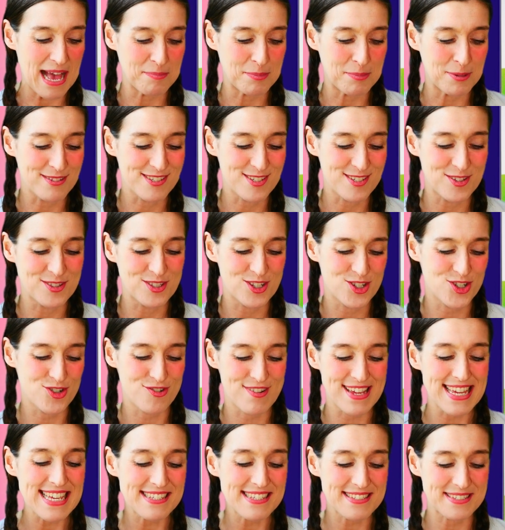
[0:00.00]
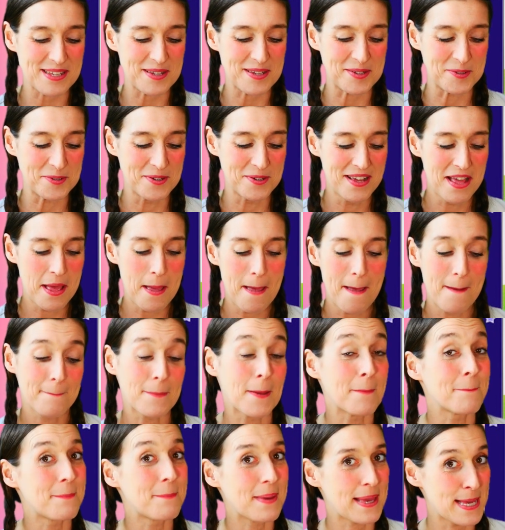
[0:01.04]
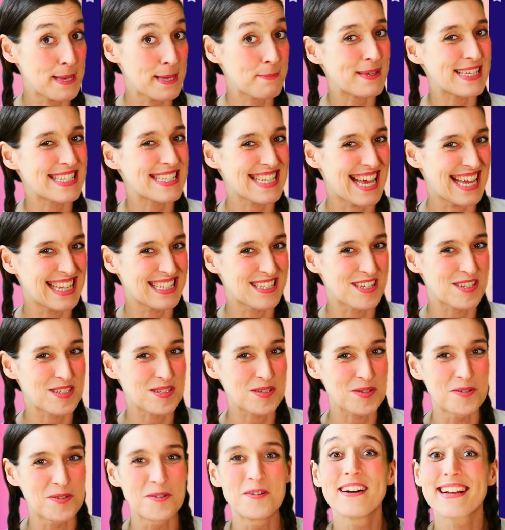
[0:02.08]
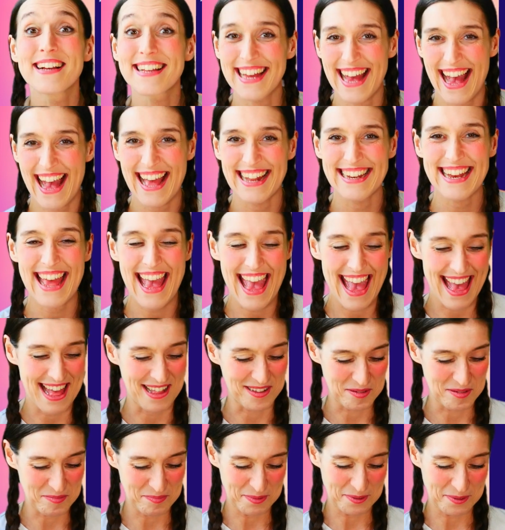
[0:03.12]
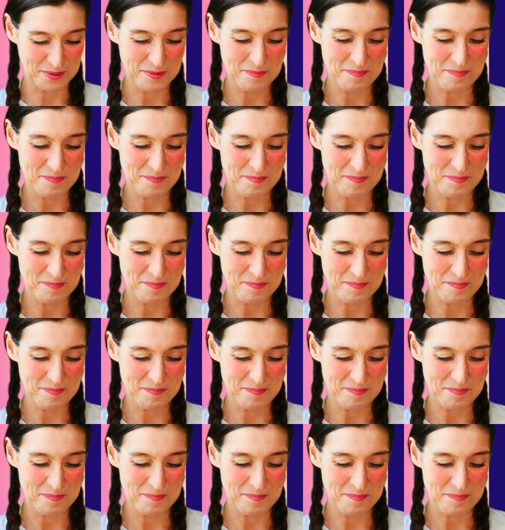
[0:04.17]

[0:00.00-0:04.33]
apples on the trees though, but Baby Dinosaur can help.